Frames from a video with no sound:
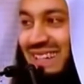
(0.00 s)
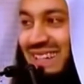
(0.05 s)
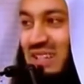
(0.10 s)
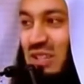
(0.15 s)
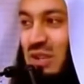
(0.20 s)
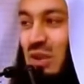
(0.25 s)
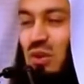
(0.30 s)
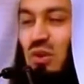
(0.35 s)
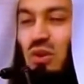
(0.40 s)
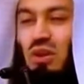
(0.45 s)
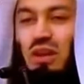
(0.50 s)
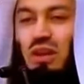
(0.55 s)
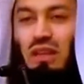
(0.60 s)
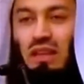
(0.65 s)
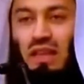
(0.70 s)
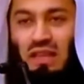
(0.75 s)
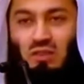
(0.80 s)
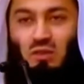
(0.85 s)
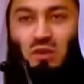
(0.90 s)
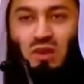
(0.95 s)
So
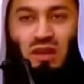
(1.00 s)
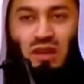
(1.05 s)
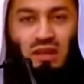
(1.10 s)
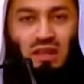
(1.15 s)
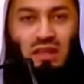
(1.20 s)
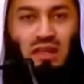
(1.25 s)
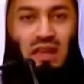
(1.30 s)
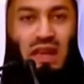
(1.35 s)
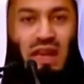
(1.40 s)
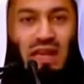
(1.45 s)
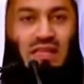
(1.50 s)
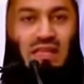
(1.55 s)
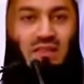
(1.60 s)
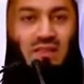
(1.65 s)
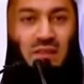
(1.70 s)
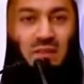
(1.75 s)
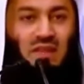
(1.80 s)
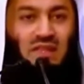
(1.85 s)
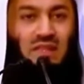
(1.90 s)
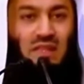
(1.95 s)
that is one of the cries of
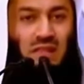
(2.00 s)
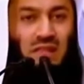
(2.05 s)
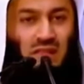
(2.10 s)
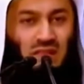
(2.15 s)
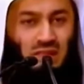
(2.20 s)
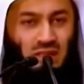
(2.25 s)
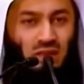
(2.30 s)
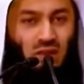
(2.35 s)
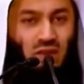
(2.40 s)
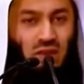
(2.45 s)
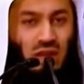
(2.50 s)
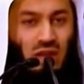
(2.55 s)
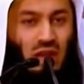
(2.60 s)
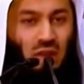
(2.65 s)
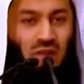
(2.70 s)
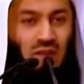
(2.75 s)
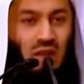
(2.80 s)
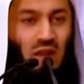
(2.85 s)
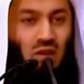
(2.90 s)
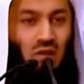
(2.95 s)
the masjid is, you know,
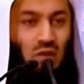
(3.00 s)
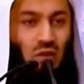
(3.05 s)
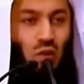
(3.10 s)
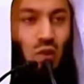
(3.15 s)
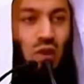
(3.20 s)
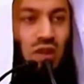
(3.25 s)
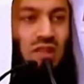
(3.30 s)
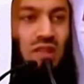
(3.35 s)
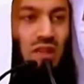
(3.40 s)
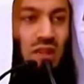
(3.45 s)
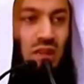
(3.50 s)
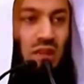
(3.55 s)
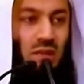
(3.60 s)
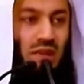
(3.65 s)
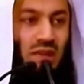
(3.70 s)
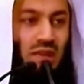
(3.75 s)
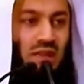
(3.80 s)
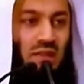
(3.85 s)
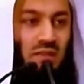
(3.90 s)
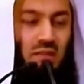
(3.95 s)
calm down, cool it a little
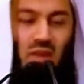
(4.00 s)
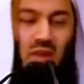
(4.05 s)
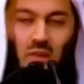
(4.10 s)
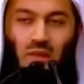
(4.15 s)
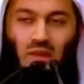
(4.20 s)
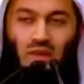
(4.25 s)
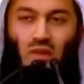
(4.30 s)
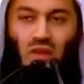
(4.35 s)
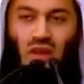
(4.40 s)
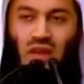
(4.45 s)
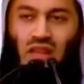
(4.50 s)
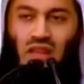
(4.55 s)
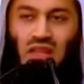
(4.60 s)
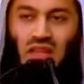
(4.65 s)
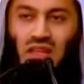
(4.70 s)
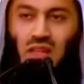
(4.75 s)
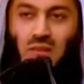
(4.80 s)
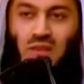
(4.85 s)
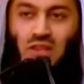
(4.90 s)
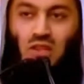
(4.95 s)
bit. Maybe you rather
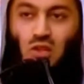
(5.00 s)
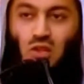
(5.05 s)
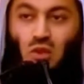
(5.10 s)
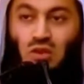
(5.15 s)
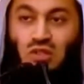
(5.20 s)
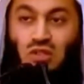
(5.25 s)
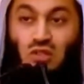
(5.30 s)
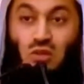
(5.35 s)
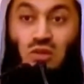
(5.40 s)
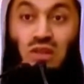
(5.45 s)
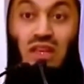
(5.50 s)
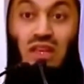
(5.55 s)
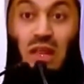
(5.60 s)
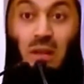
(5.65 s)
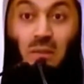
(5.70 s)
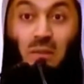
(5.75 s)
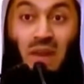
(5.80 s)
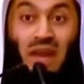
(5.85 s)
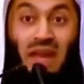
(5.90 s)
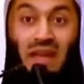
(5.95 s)
read a bit shorter so they
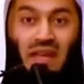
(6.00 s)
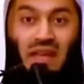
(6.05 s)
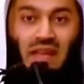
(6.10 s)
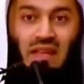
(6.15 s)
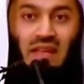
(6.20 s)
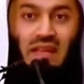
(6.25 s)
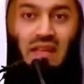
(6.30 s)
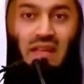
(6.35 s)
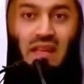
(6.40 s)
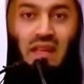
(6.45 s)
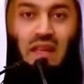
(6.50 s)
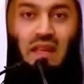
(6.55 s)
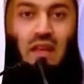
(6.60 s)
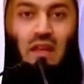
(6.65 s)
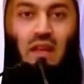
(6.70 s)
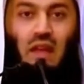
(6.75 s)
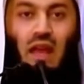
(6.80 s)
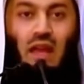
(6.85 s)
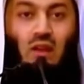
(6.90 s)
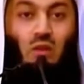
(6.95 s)
come back.
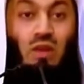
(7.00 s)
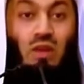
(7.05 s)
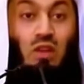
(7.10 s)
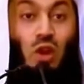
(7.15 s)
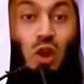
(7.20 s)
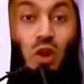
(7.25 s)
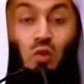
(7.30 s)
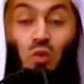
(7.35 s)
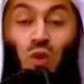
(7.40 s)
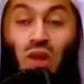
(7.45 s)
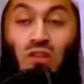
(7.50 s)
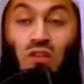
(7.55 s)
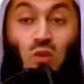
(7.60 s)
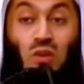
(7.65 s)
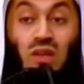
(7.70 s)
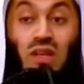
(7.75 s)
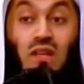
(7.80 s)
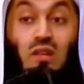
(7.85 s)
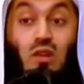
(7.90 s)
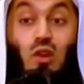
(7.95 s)
And we don't want to
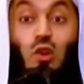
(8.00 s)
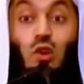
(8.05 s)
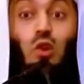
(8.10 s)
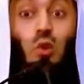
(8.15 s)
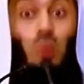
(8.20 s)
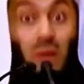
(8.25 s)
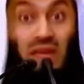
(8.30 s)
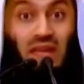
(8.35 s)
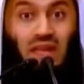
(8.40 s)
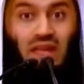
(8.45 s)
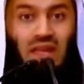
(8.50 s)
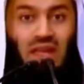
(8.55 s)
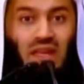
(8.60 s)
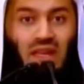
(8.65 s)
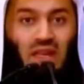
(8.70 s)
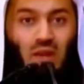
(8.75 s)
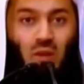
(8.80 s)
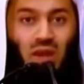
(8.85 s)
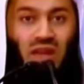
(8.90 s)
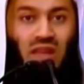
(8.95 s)
read quick
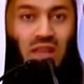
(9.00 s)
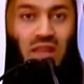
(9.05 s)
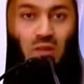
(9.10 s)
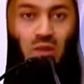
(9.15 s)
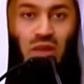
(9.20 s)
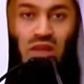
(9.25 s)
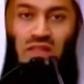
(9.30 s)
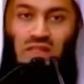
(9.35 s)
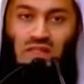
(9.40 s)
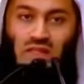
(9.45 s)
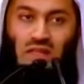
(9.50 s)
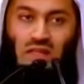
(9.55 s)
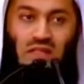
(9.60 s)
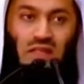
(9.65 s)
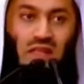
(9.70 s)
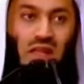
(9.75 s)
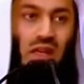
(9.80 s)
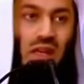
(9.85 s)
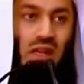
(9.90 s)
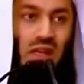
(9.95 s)
in a way that we are
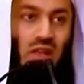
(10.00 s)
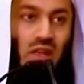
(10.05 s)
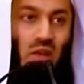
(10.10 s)
insulting Allah.